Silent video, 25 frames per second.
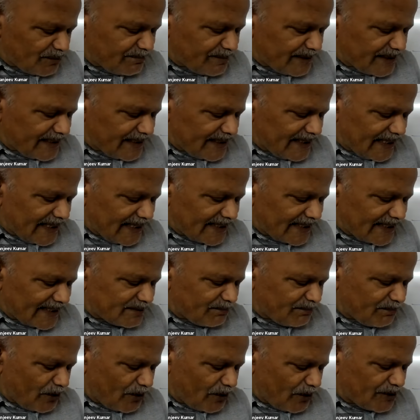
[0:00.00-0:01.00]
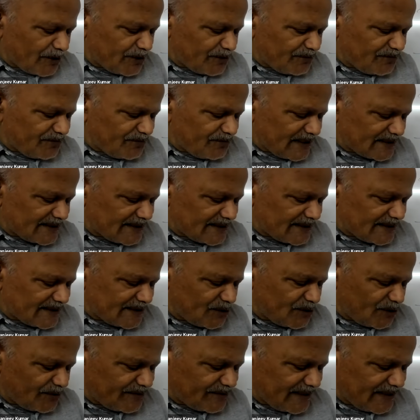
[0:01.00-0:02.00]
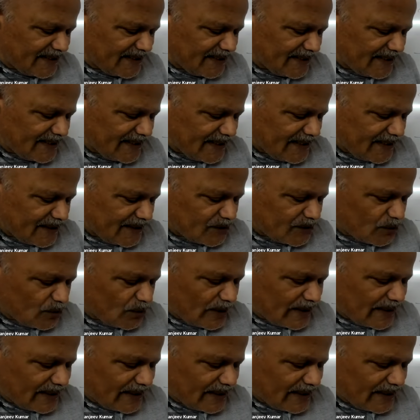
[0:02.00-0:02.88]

of B at the point of intersection of the 2